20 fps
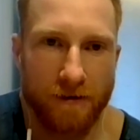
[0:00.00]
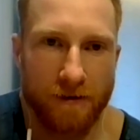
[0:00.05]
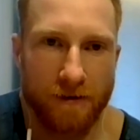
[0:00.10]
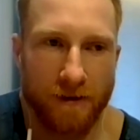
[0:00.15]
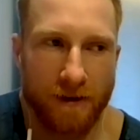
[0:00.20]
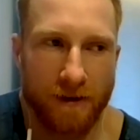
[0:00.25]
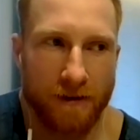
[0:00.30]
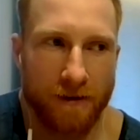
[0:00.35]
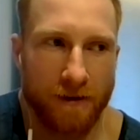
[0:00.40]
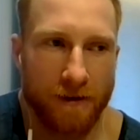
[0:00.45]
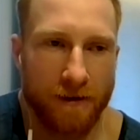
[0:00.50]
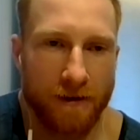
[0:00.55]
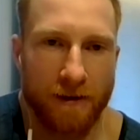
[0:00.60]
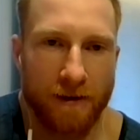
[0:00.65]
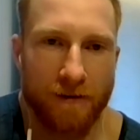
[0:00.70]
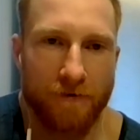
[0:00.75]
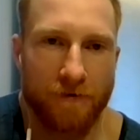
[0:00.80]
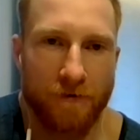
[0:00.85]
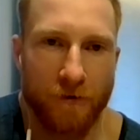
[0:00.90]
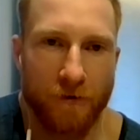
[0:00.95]
I
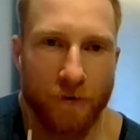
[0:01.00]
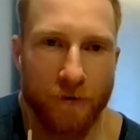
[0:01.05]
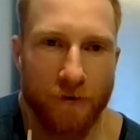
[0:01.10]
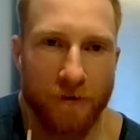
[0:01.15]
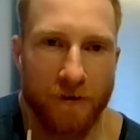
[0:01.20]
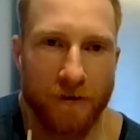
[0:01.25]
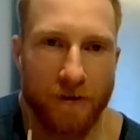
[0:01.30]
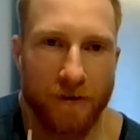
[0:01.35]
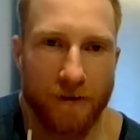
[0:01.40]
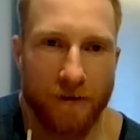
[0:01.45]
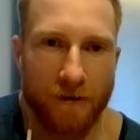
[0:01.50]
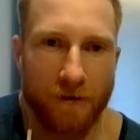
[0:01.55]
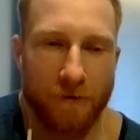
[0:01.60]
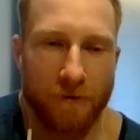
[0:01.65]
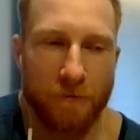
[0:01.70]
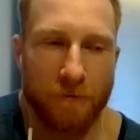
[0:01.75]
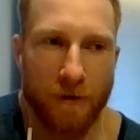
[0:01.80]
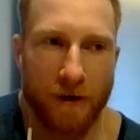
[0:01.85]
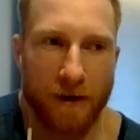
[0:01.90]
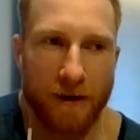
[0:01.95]
love food. I
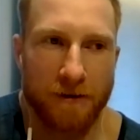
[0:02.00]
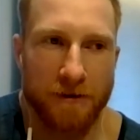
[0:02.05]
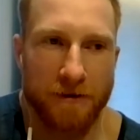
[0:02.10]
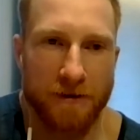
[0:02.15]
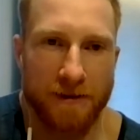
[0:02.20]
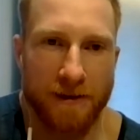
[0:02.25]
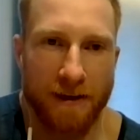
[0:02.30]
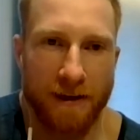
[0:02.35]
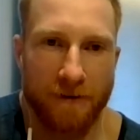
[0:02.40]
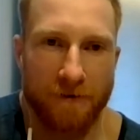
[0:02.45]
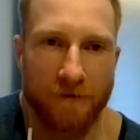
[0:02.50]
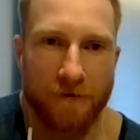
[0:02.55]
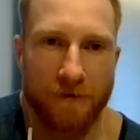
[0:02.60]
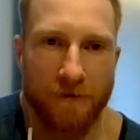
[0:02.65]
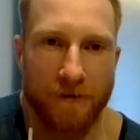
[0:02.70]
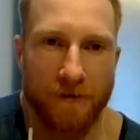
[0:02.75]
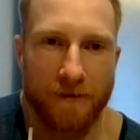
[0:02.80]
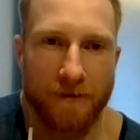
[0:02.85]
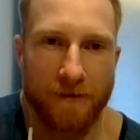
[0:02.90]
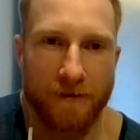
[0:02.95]
would rather just have
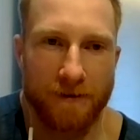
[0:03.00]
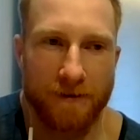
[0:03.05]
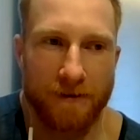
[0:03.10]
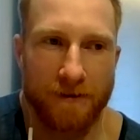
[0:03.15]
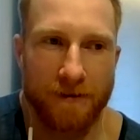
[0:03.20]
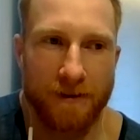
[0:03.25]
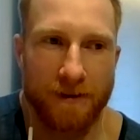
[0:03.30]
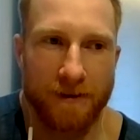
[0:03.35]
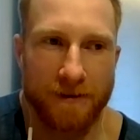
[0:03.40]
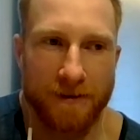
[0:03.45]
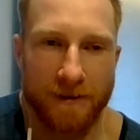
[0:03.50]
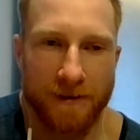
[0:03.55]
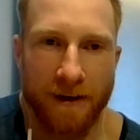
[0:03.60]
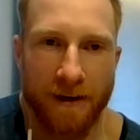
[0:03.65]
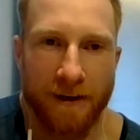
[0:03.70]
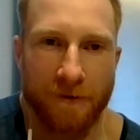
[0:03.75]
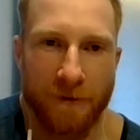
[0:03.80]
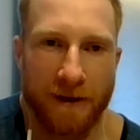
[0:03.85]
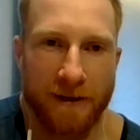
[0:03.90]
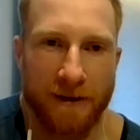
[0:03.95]

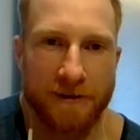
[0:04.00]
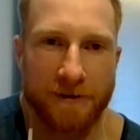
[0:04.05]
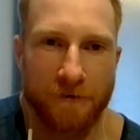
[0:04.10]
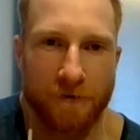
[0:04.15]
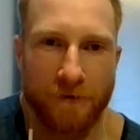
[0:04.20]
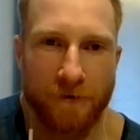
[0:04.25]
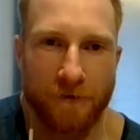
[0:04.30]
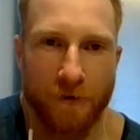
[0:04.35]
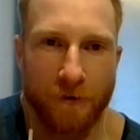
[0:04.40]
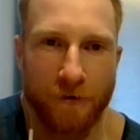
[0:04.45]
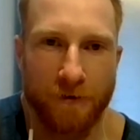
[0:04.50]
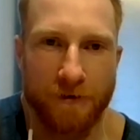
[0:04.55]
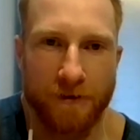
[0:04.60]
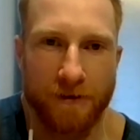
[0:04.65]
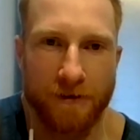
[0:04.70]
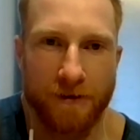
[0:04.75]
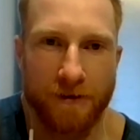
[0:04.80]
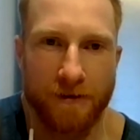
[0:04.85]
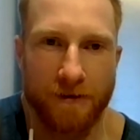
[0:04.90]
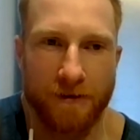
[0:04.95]
insane amounts of food
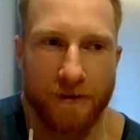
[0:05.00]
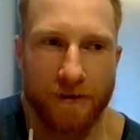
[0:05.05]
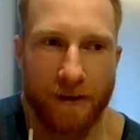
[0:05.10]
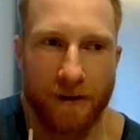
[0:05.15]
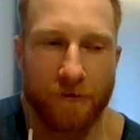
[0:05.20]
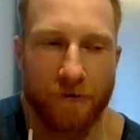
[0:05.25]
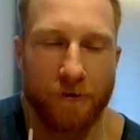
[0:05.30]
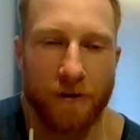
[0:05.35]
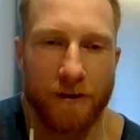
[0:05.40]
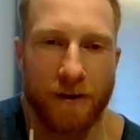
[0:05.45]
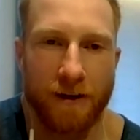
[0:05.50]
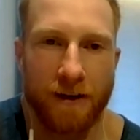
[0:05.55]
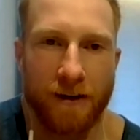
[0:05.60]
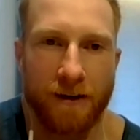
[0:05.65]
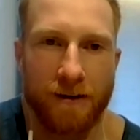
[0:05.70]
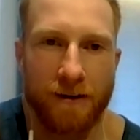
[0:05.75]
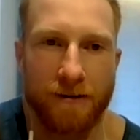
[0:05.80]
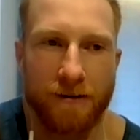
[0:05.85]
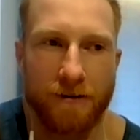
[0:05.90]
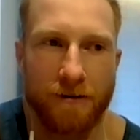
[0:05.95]
every
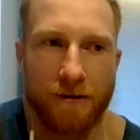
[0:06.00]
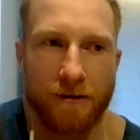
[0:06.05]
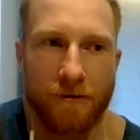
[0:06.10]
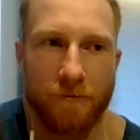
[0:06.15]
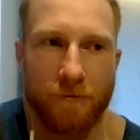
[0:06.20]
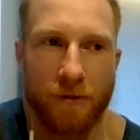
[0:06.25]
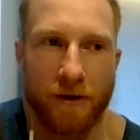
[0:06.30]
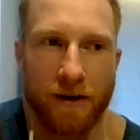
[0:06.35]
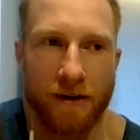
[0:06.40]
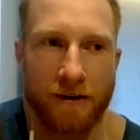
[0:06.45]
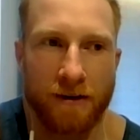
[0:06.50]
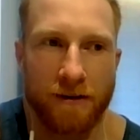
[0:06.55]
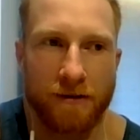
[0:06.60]
day. But